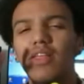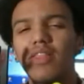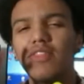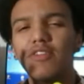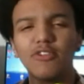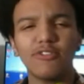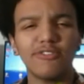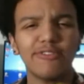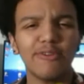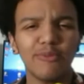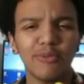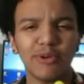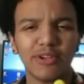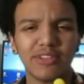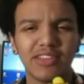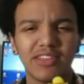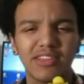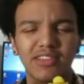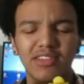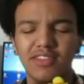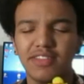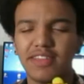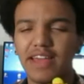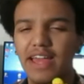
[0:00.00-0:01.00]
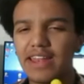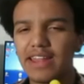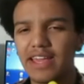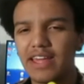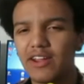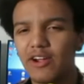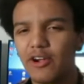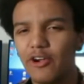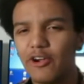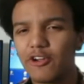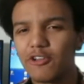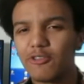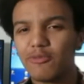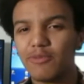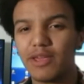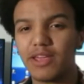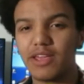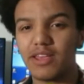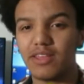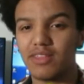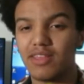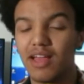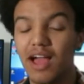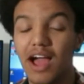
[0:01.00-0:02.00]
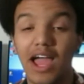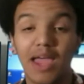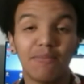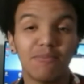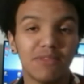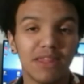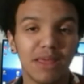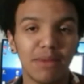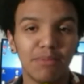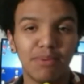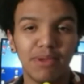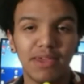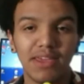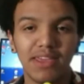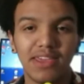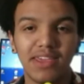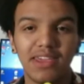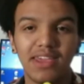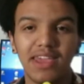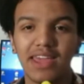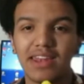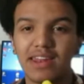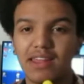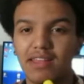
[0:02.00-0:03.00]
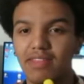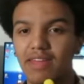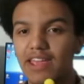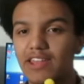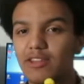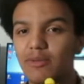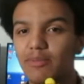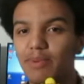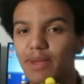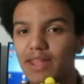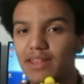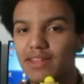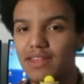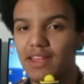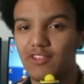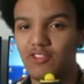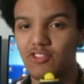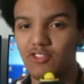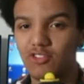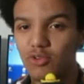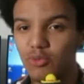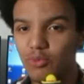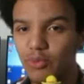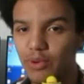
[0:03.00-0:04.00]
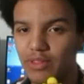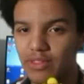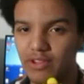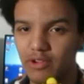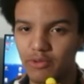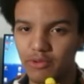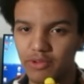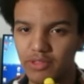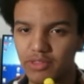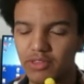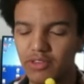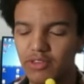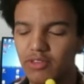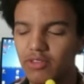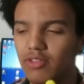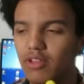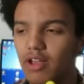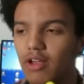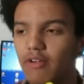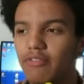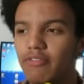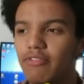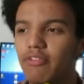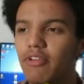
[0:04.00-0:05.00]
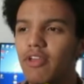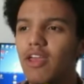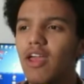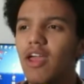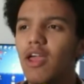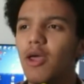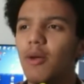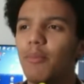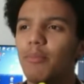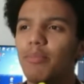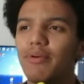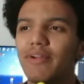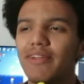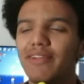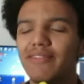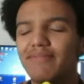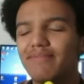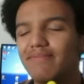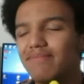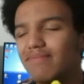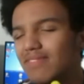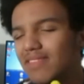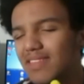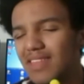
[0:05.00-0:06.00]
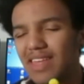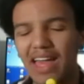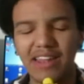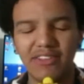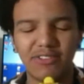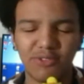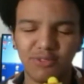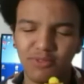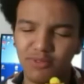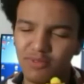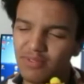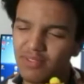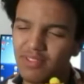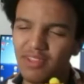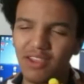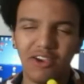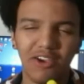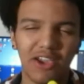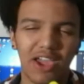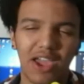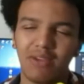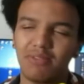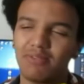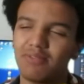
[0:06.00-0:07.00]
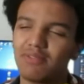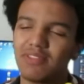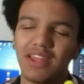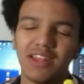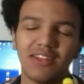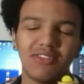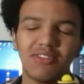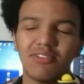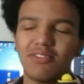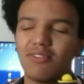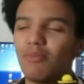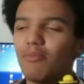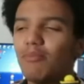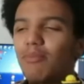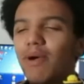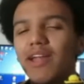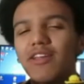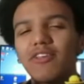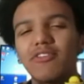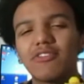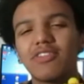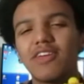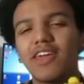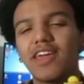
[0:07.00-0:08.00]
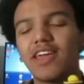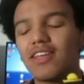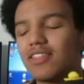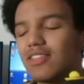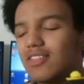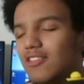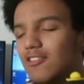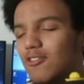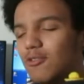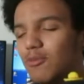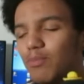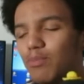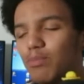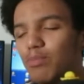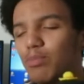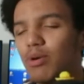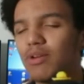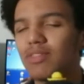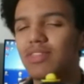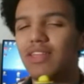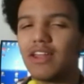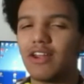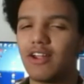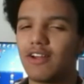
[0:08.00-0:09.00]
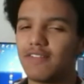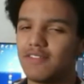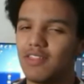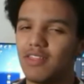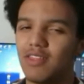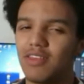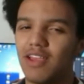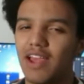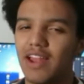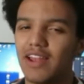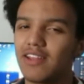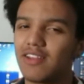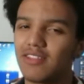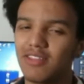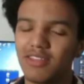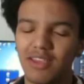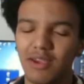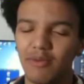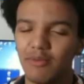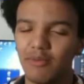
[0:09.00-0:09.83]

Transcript: There's a few weird things like that, and it kind of irks me because I'm nitpicky and I like to pay attention to weird linguistic stuff. But that's okay. That's a minor thing. Let's put that off to the side because it's not